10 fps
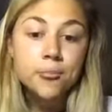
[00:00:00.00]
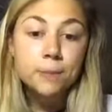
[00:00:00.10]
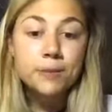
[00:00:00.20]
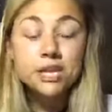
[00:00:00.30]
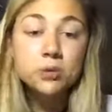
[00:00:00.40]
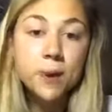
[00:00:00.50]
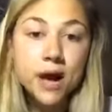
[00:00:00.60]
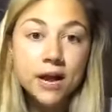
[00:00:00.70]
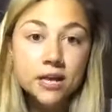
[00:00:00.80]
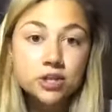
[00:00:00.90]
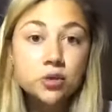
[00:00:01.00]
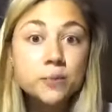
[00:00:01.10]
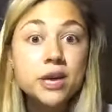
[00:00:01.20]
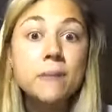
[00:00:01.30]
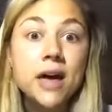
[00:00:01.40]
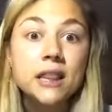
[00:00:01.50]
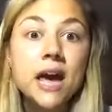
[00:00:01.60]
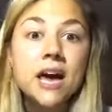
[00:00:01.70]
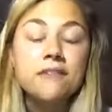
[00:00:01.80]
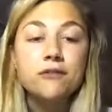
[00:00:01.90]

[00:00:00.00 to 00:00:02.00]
Beachbody to be my life,